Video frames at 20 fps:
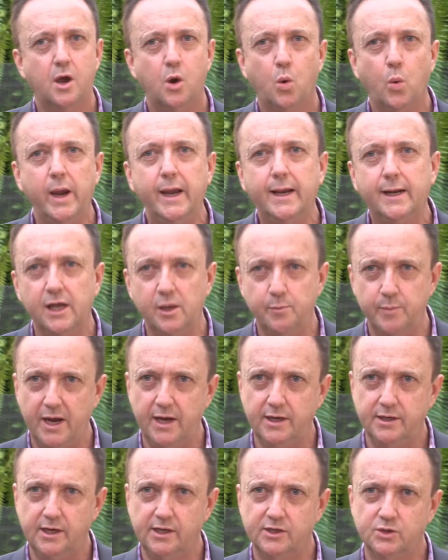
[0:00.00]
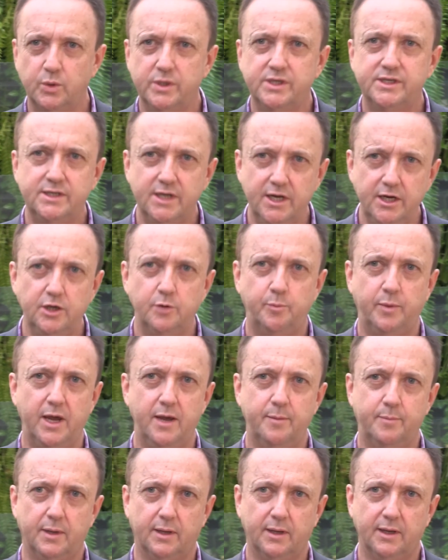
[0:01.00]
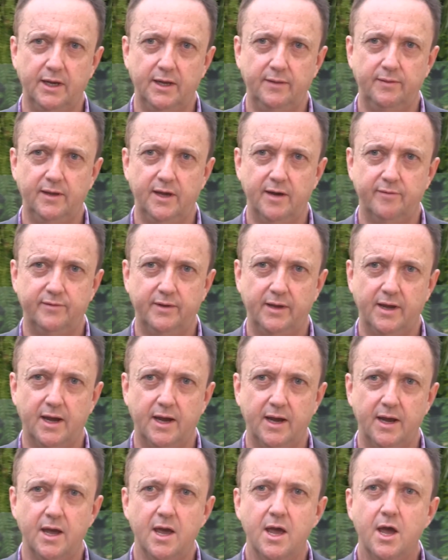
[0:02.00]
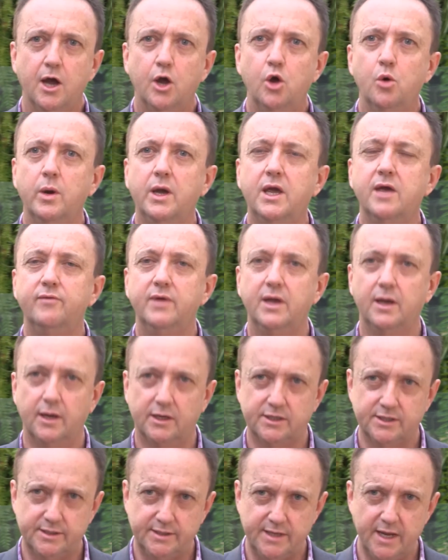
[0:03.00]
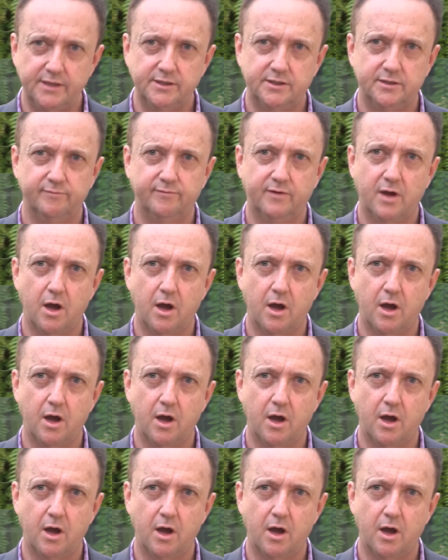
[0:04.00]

weekly meetings with senior people in the FDA who are giving extensive